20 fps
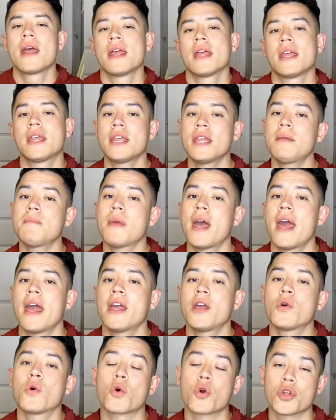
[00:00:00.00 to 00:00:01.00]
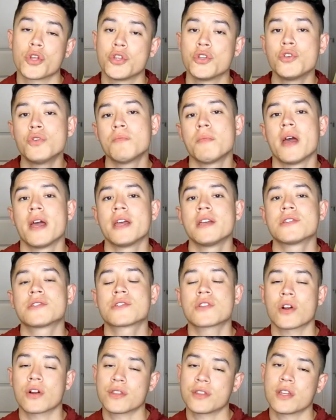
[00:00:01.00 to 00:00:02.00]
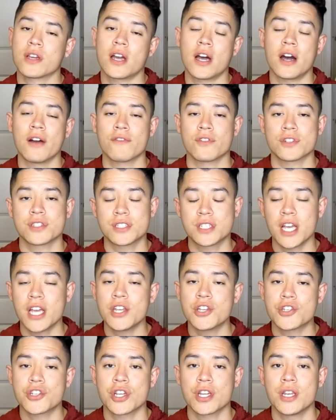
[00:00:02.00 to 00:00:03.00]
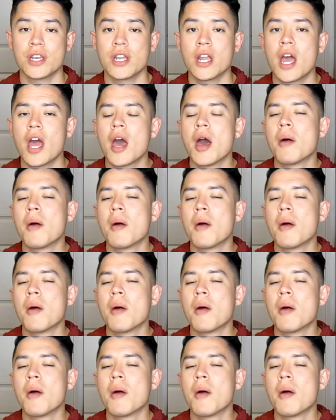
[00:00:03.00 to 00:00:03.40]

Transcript: He may or you may start the conversation,